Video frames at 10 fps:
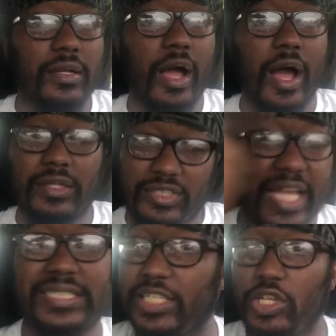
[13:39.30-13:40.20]

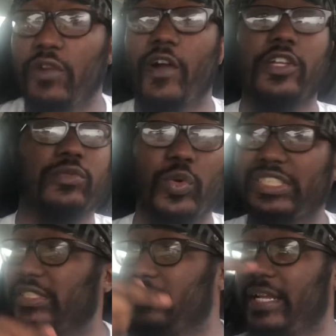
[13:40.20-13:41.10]
DC universe, which
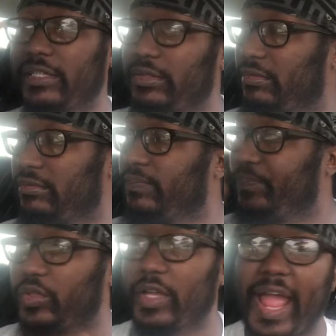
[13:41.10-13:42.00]
is like
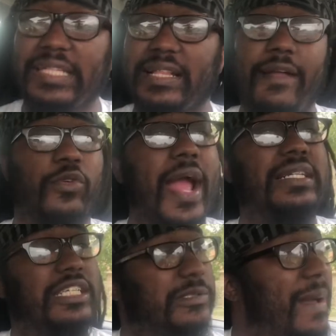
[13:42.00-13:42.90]
the anti-life
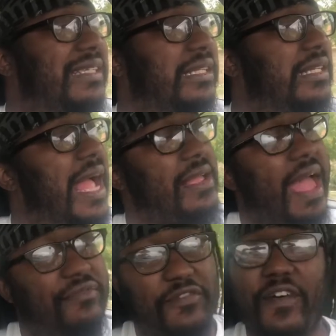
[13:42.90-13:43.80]
equation, is basically like
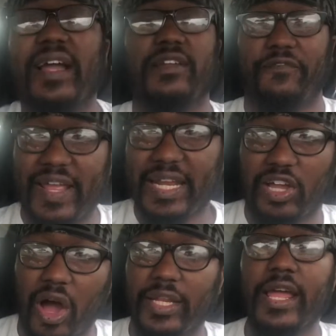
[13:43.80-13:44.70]
having the fucking Infinity
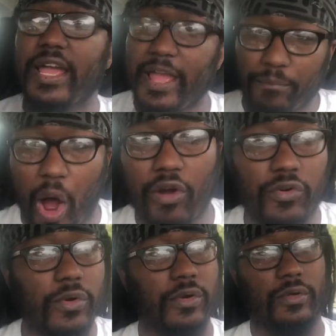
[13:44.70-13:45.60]
Gauntlet in
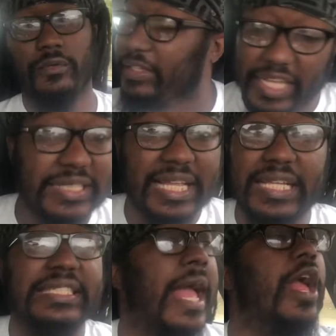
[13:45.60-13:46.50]
Marvel. This
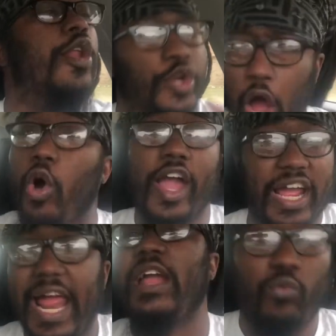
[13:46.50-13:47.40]
nigga said, no,
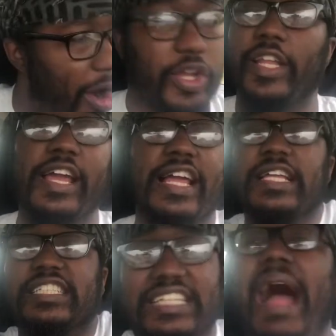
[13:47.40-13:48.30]
it ain't working.
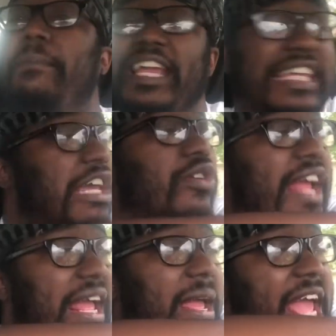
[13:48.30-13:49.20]
Stop, and killed
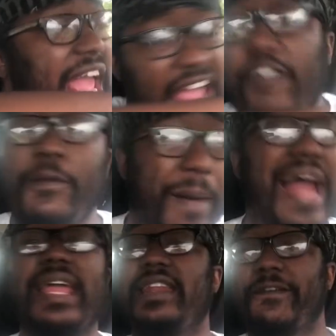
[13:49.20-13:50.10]

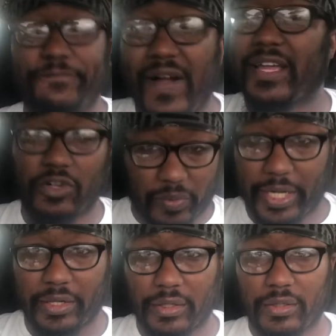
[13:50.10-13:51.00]
everybody in that fucking arena.